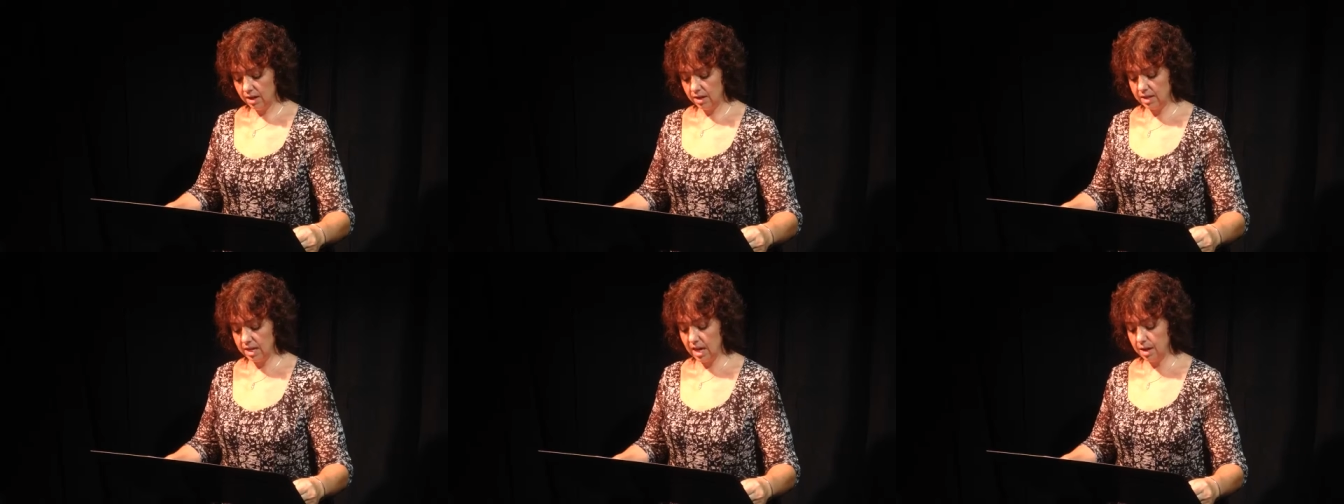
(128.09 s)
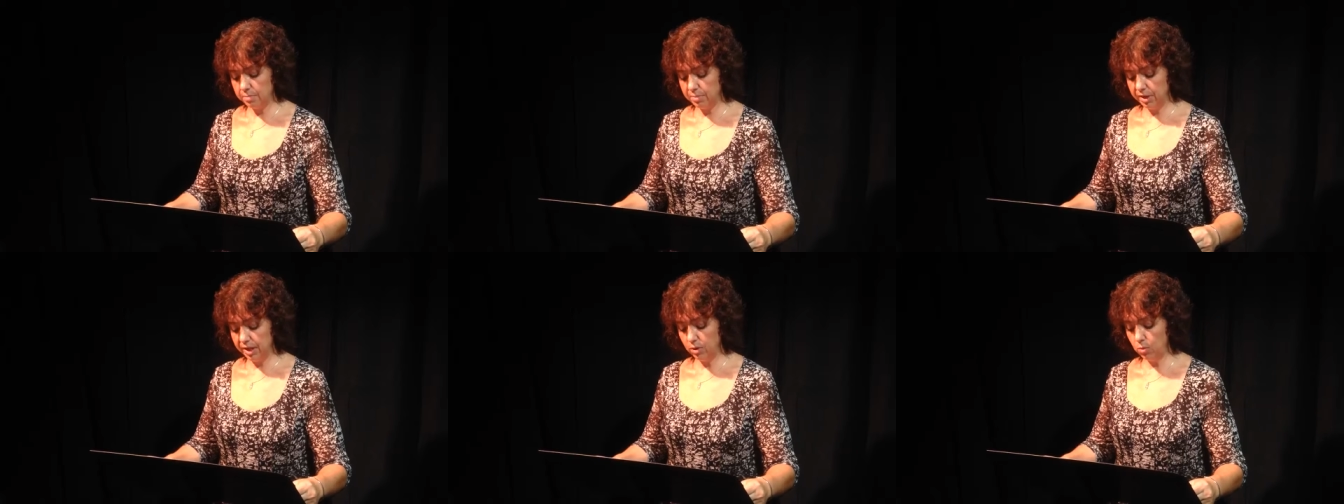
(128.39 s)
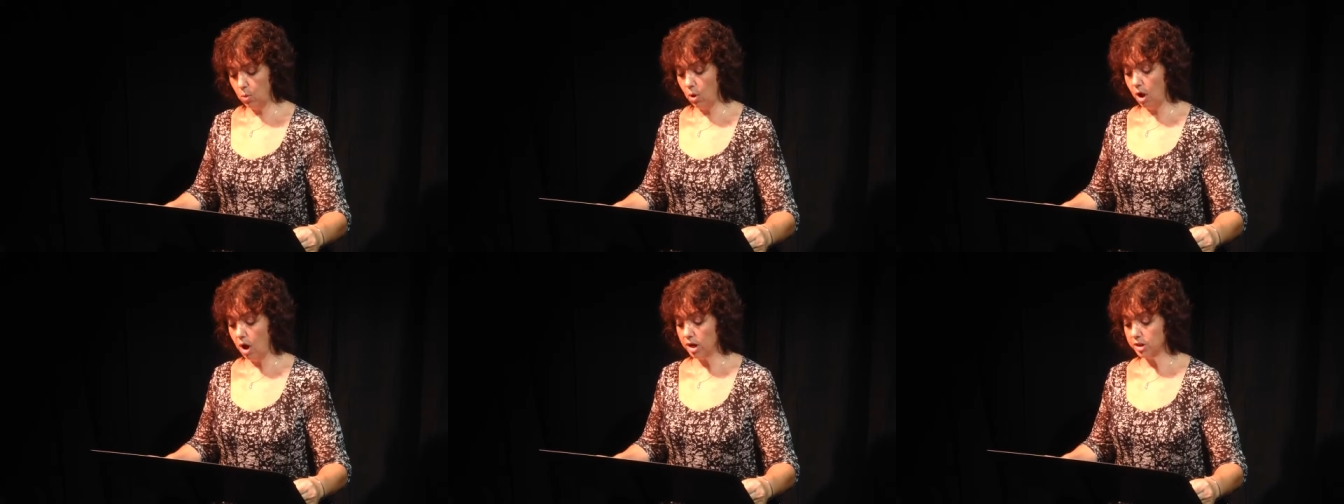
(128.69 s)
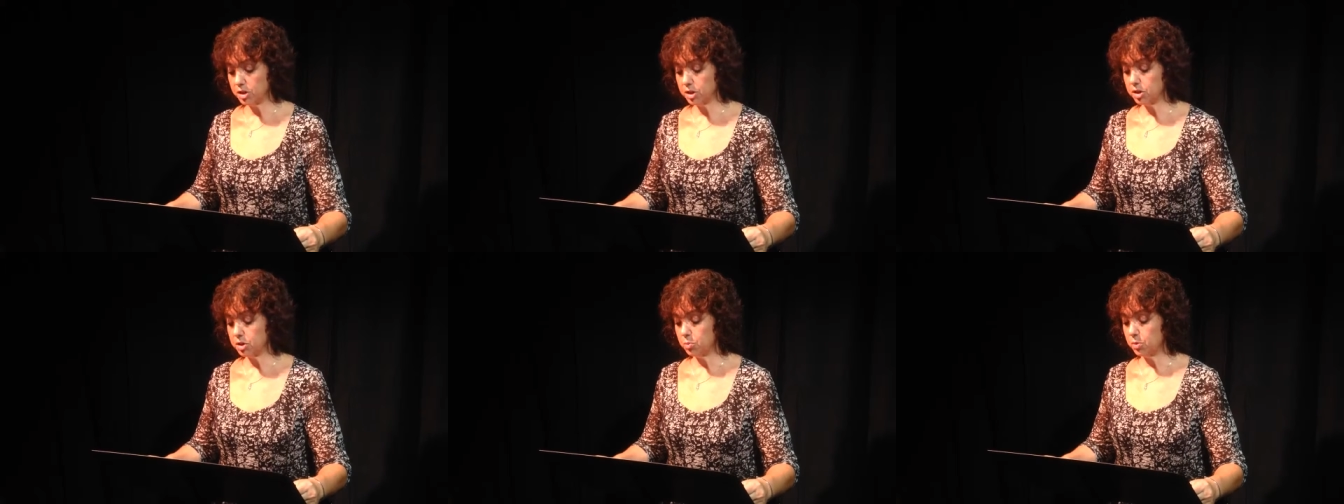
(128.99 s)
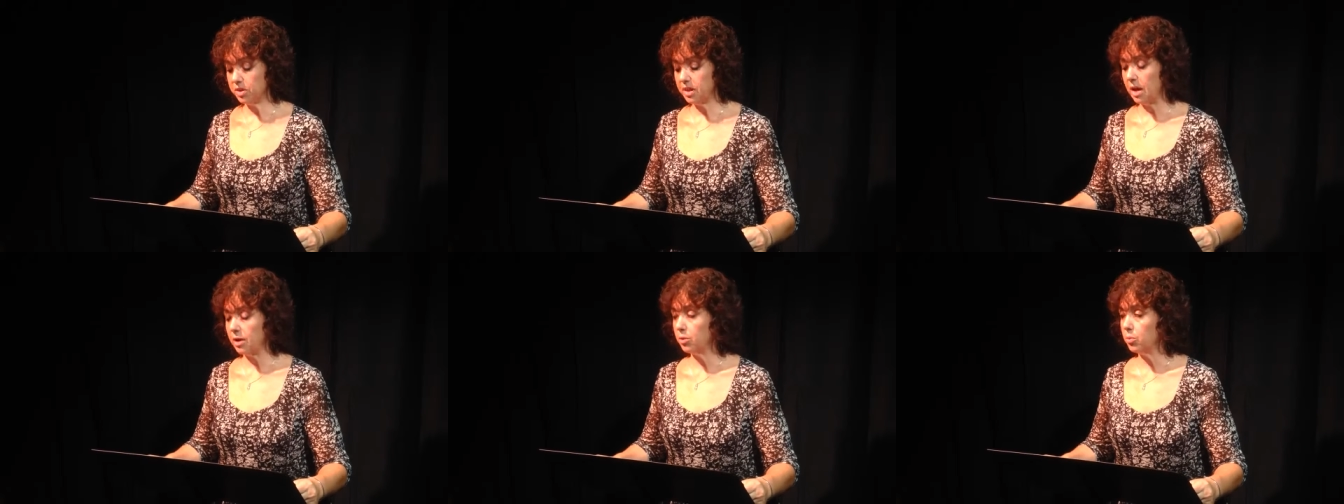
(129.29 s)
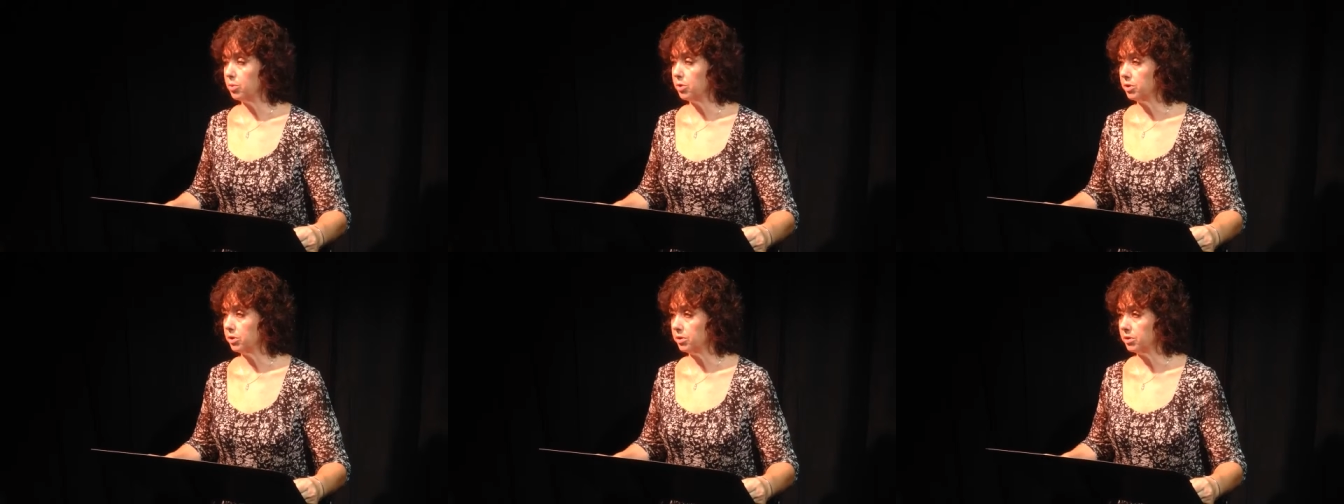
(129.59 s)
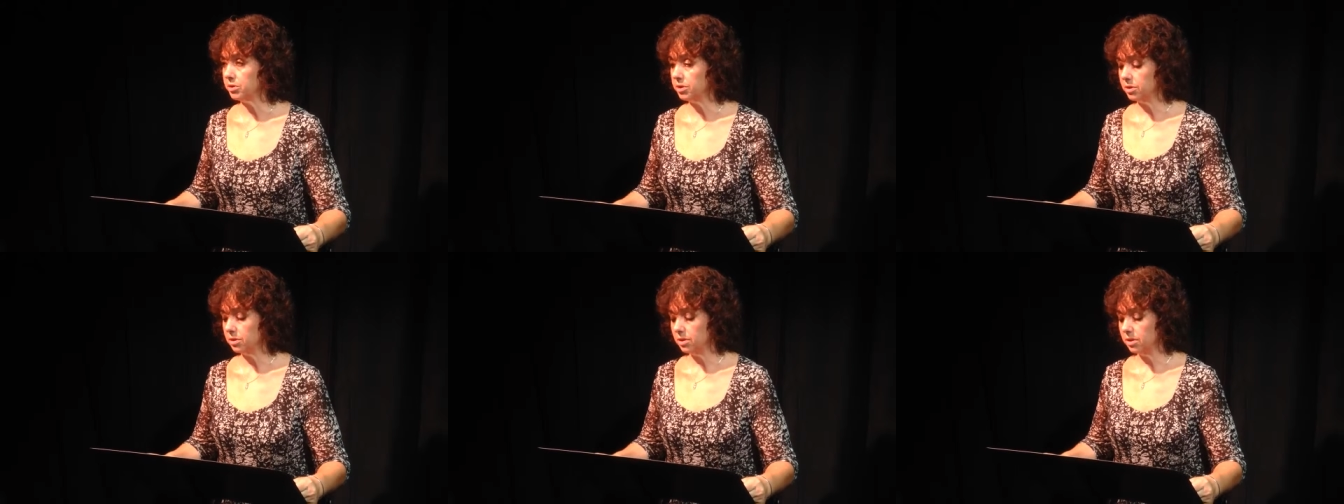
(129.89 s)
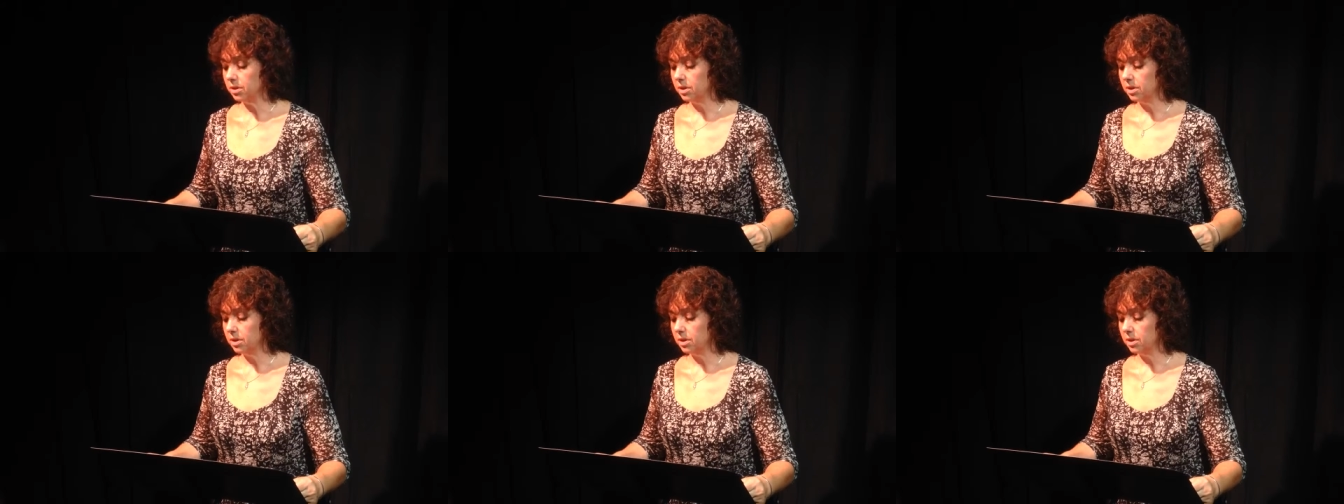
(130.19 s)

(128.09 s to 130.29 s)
Gebli watched without a word,